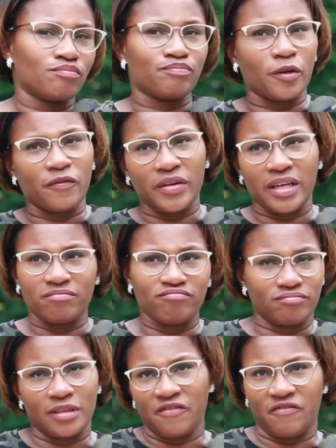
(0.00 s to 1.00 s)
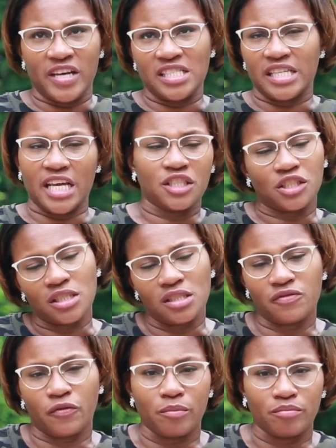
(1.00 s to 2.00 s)
prevent
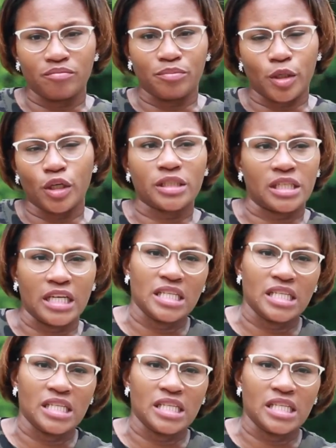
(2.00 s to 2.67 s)
infestations from bugs and